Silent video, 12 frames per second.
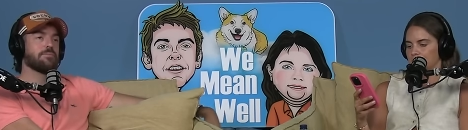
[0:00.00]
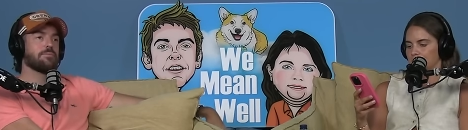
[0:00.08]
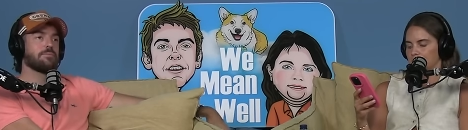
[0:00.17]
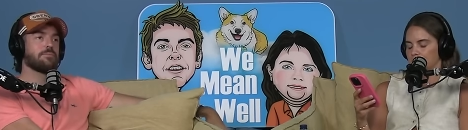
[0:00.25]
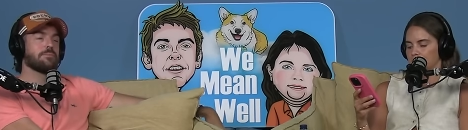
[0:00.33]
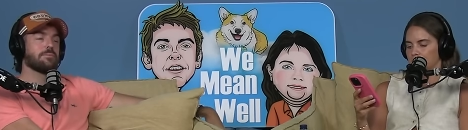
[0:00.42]

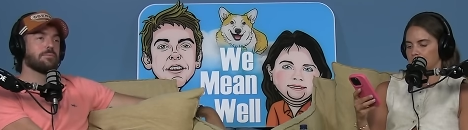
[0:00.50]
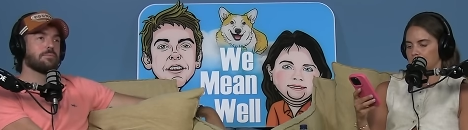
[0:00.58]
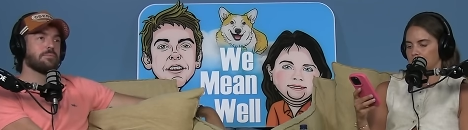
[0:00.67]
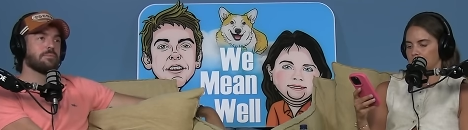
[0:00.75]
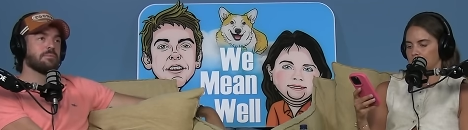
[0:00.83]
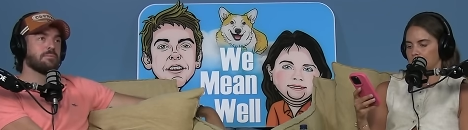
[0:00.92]

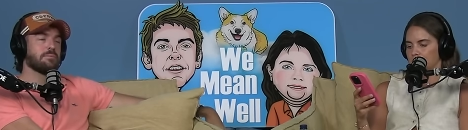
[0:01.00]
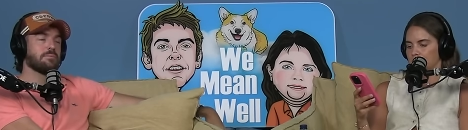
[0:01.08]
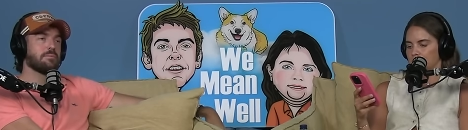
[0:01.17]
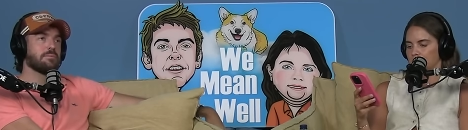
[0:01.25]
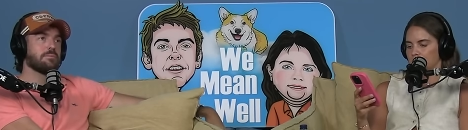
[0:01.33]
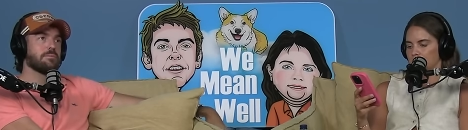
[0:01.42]

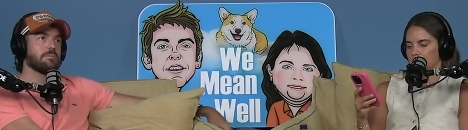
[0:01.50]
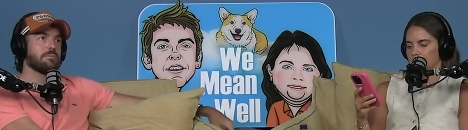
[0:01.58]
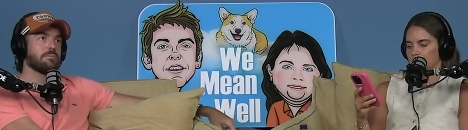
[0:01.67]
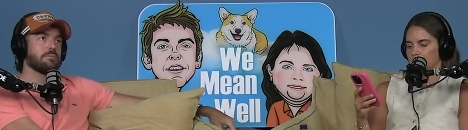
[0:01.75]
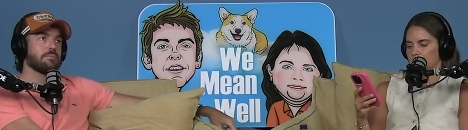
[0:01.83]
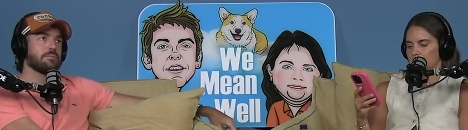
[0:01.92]
[no speech]